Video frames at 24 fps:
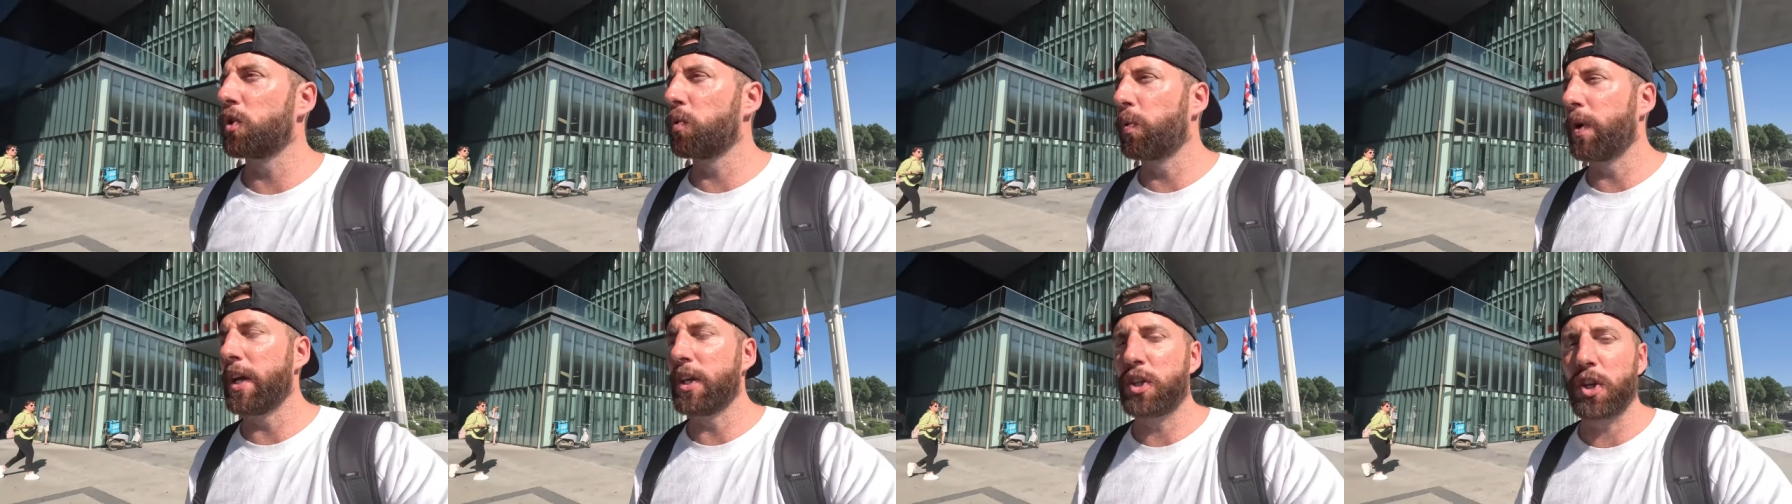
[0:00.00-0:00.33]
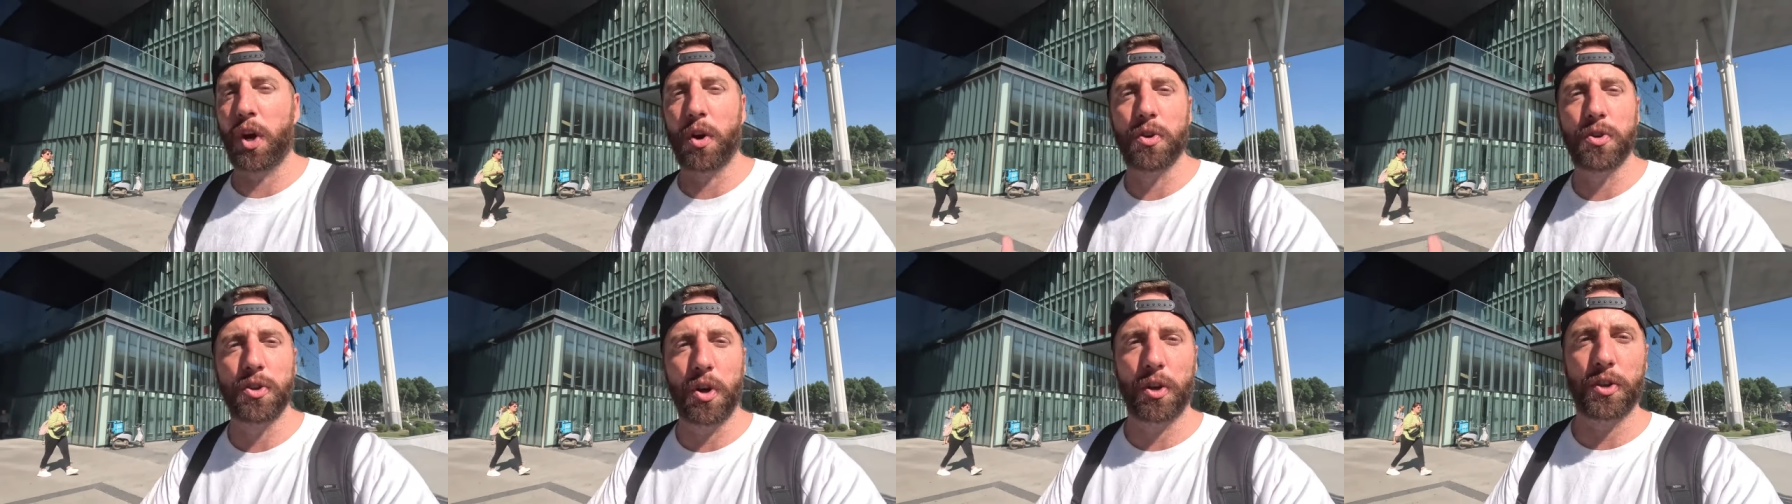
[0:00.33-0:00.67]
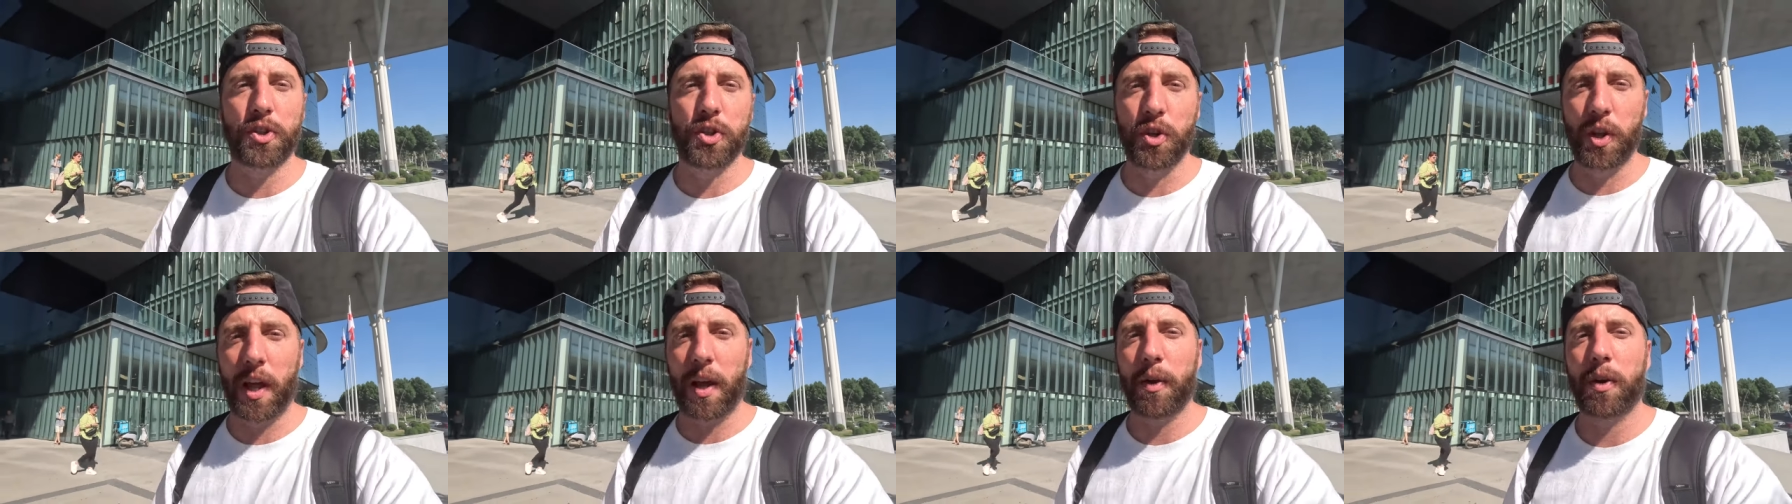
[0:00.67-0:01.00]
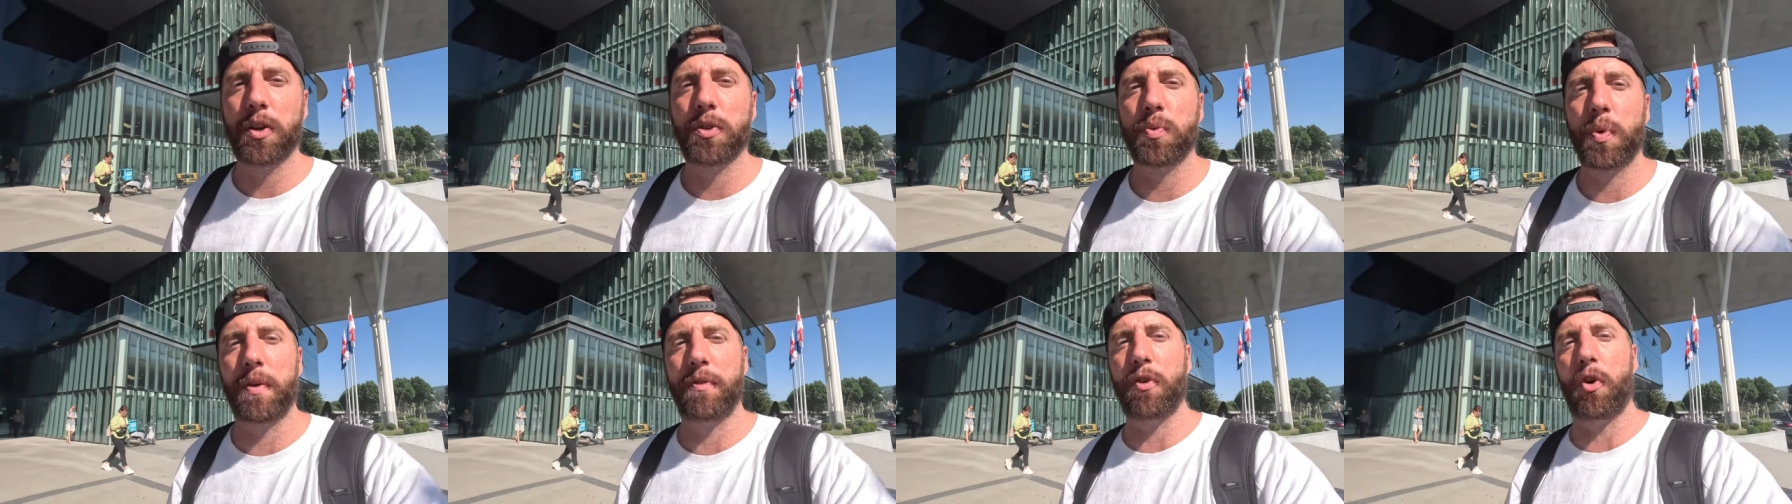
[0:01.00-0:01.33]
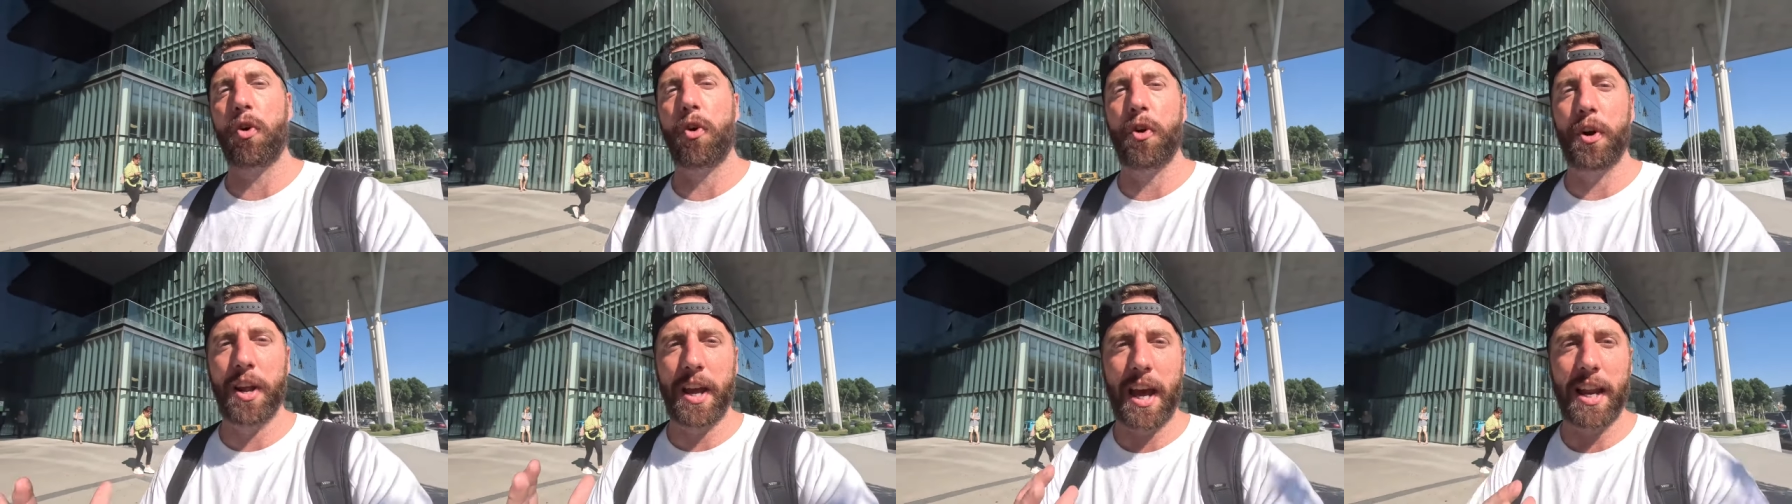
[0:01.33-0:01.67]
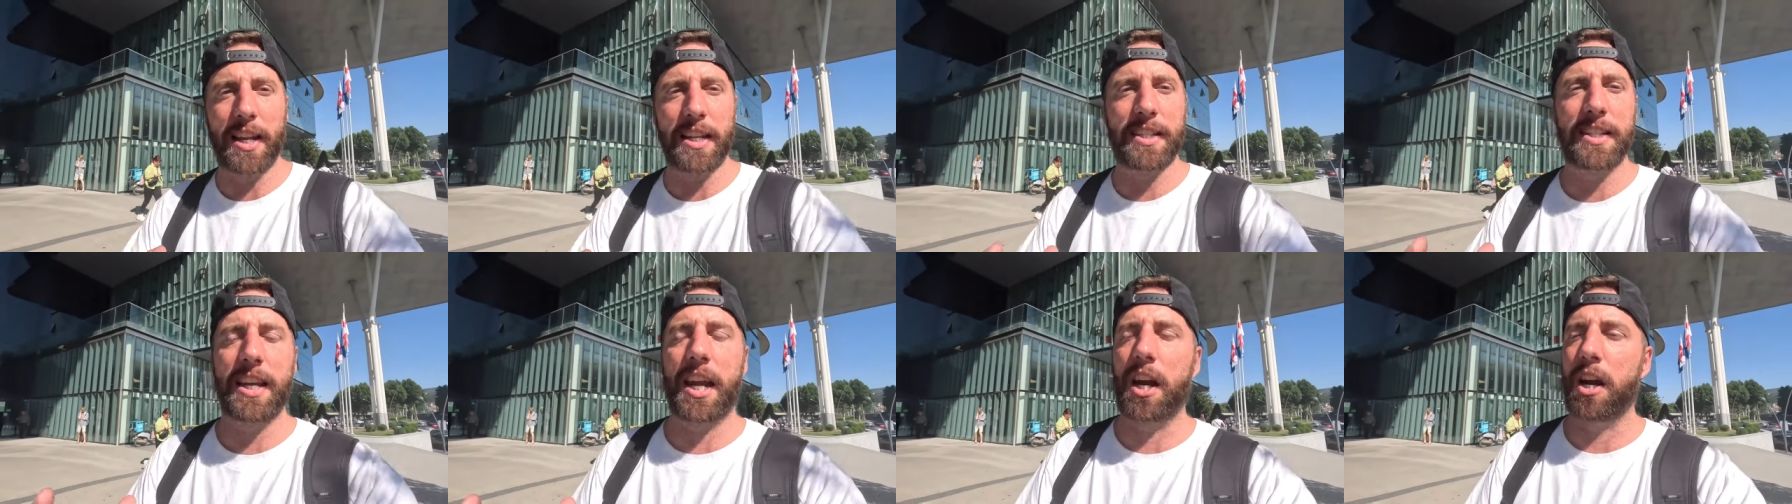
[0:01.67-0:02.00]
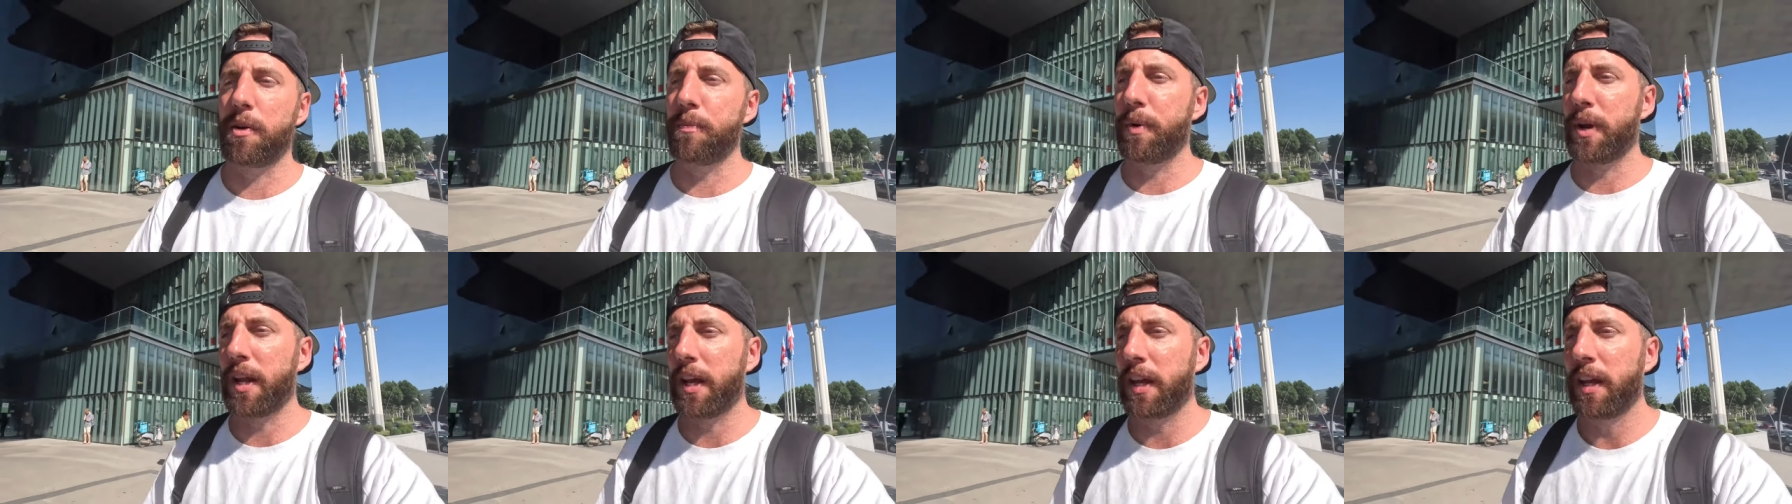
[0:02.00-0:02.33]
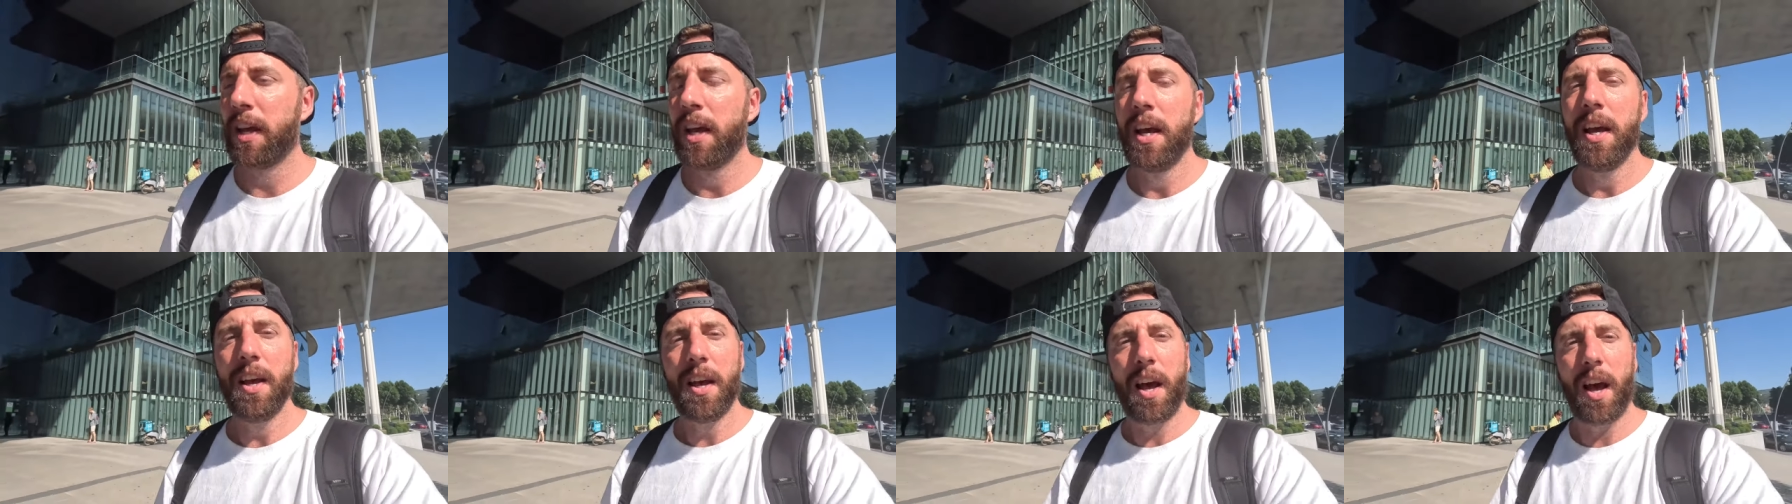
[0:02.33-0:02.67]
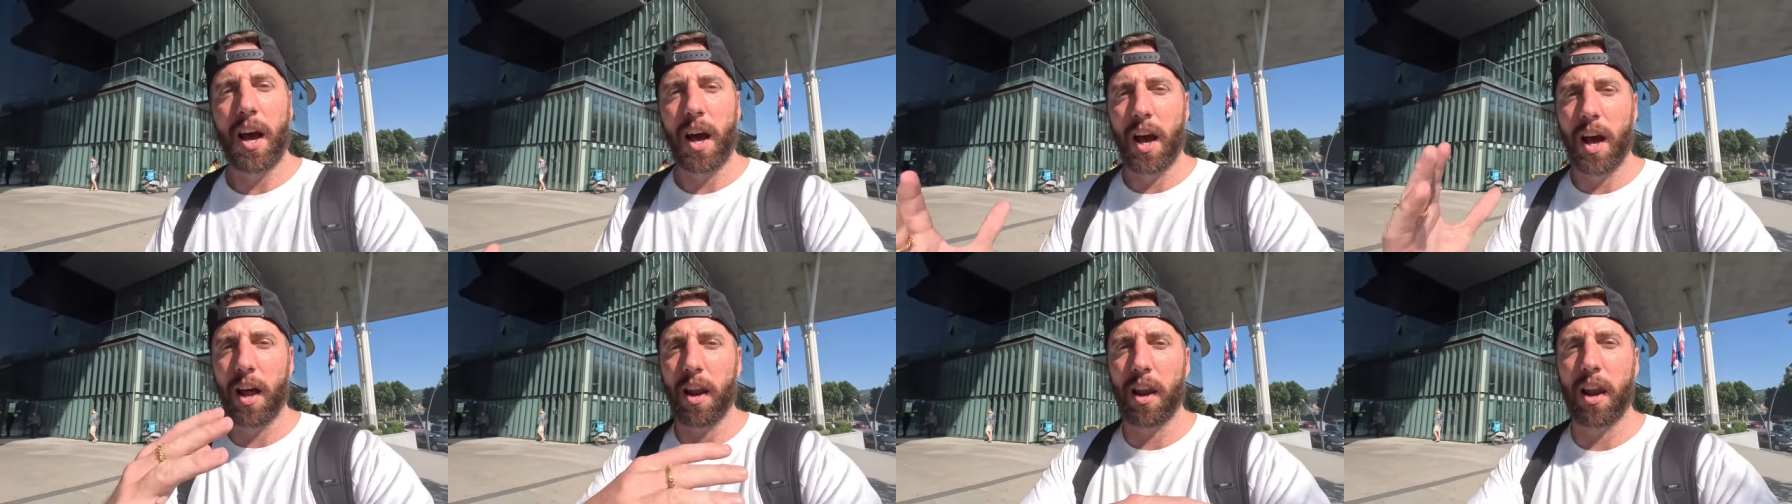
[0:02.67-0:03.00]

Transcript: We chose not to do that because we've already had a ceremony uh,